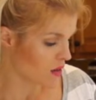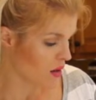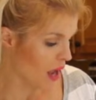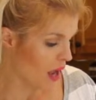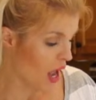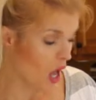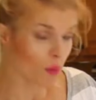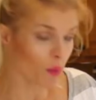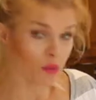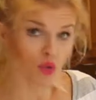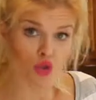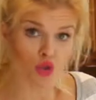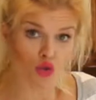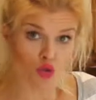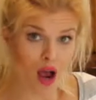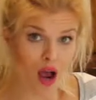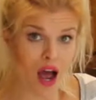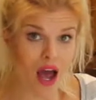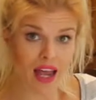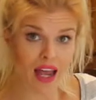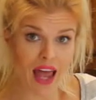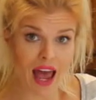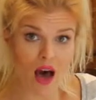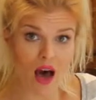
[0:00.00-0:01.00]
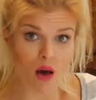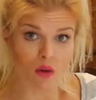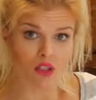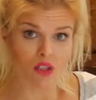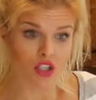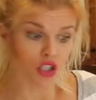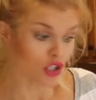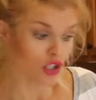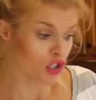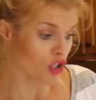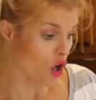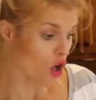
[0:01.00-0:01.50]
helped dry out
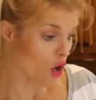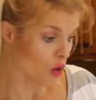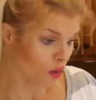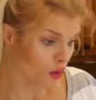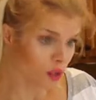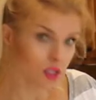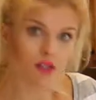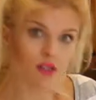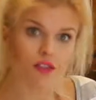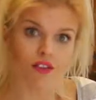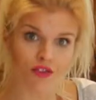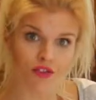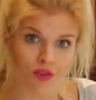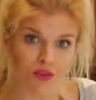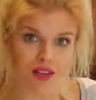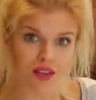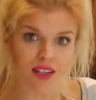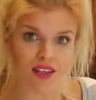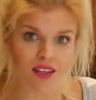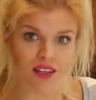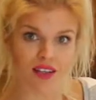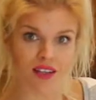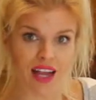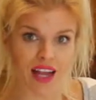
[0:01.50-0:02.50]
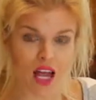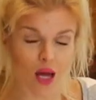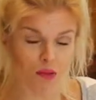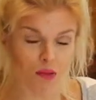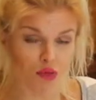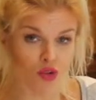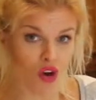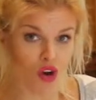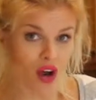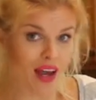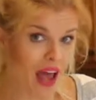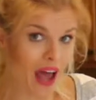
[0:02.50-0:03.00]
the salt from the seasoning,
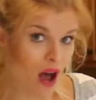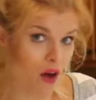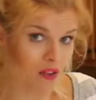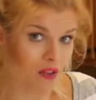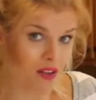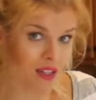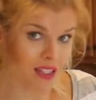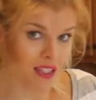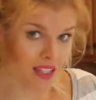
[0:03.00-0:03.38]
helped dry out the